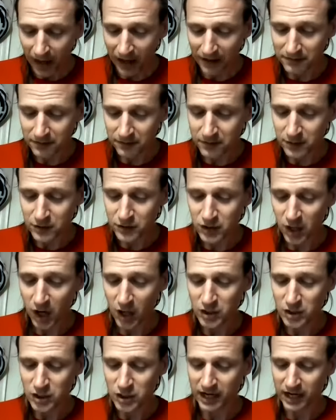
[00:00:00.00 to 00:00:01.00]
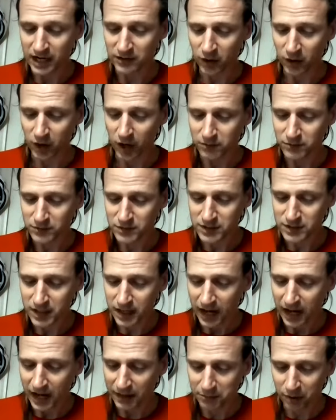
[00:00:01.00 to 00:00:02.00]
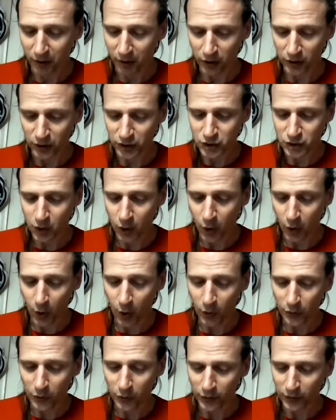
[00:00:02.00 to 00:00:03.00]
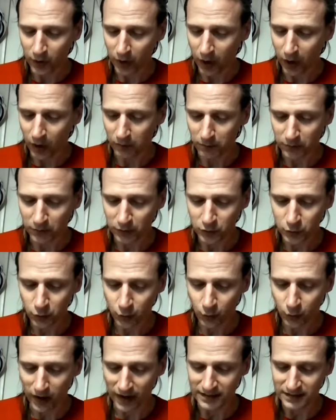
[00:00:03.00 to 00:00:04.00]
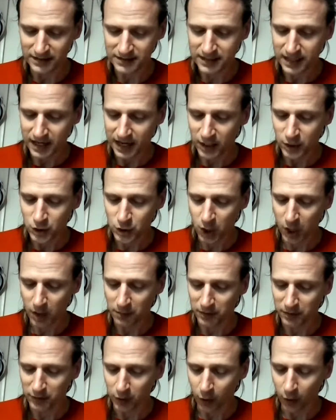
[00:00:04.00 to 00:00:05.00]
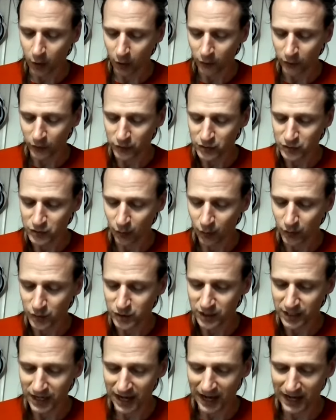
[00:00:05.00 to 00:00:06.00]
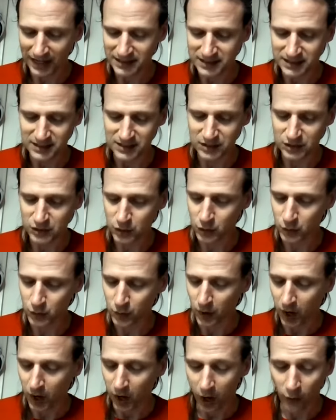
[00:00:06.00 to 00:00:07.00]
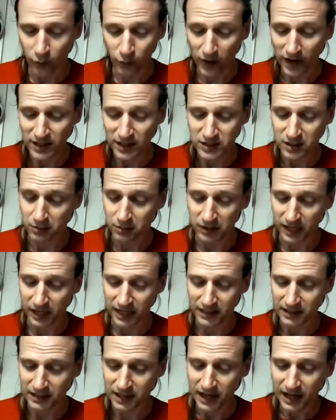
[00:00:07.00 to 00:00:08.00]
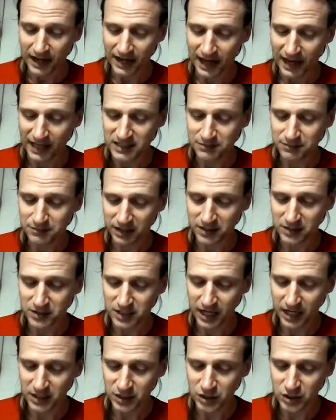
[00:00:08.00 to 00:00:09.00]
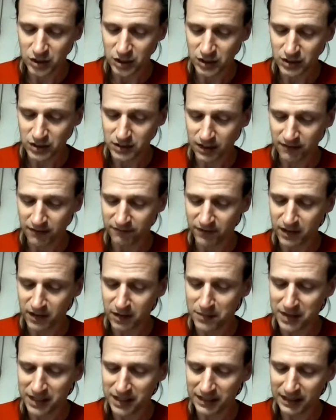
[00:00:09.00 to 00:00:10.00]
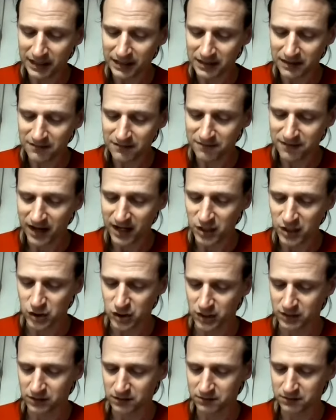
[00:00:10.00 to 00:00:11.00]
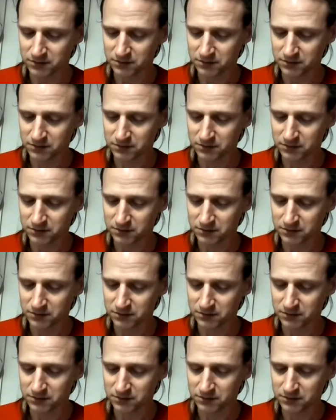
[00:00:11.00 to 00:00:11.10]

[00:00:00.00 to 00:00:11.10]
And the sergeant at arms had polished all their armor twice and sharpened all the swords and axes to a razor blade in expectation of an immediate invasion.